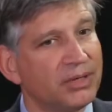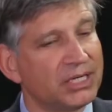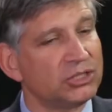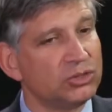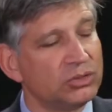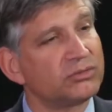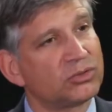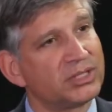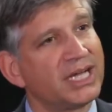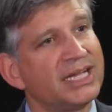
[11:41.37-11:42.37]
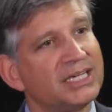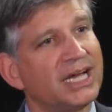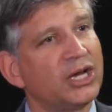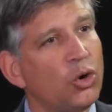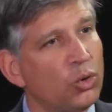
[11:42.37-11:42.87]
but you have created
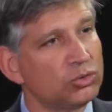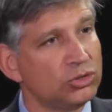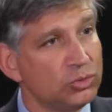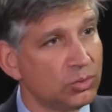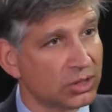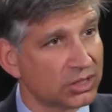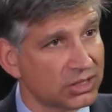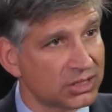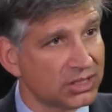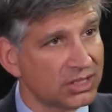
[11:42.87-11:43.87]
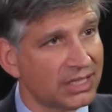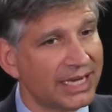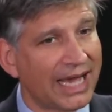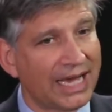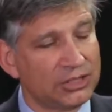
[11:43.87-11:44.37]
a whole new work,
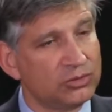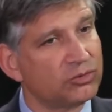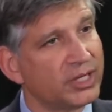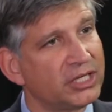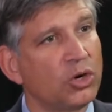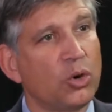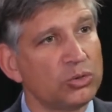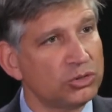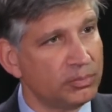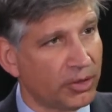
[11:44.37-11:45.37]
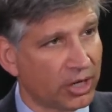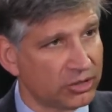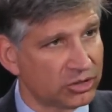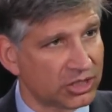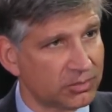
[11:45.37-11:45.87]
and you've created whole new
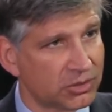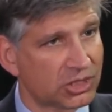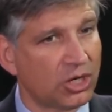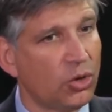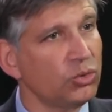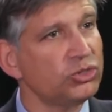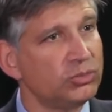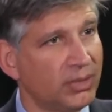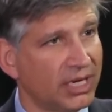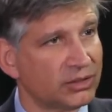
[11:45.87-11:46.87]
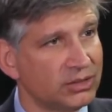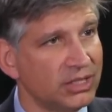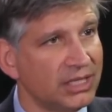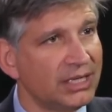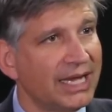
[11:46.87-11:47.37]
partnerships, a whole new model,
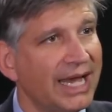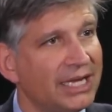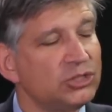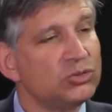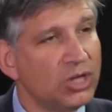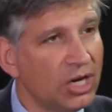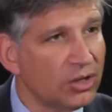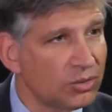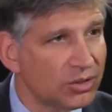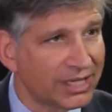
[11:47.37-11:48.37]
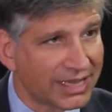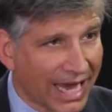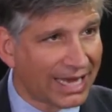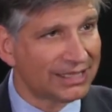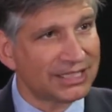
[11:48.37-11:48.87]
and you know that
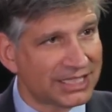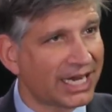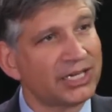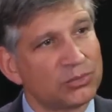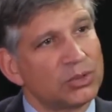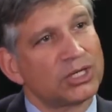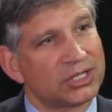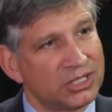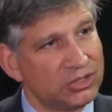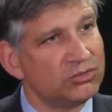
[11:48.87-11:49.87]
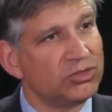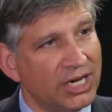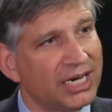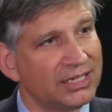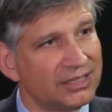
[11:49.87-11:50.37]
that second work that you've
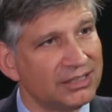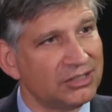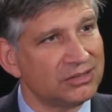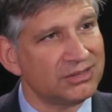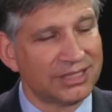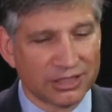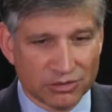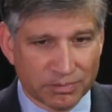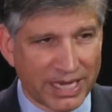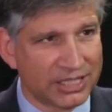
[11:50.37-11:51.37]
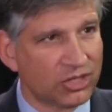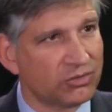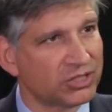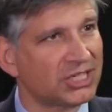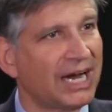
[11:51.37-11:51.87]
done, that you've painted
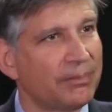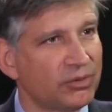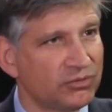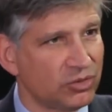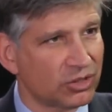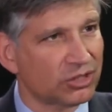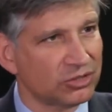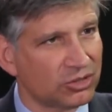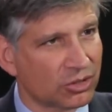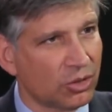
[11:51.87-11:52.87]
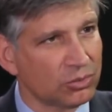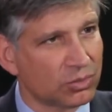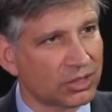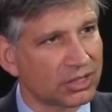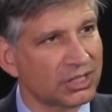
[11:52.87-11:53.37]
over top of your old
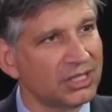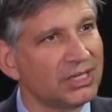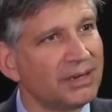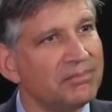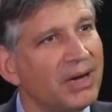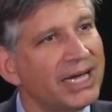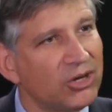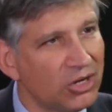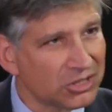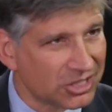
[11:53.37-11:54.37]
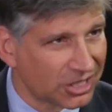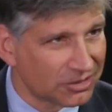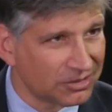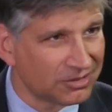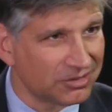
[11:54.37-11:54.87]
work, might
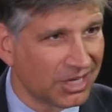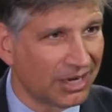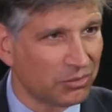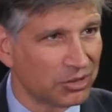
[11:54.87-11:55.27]
also not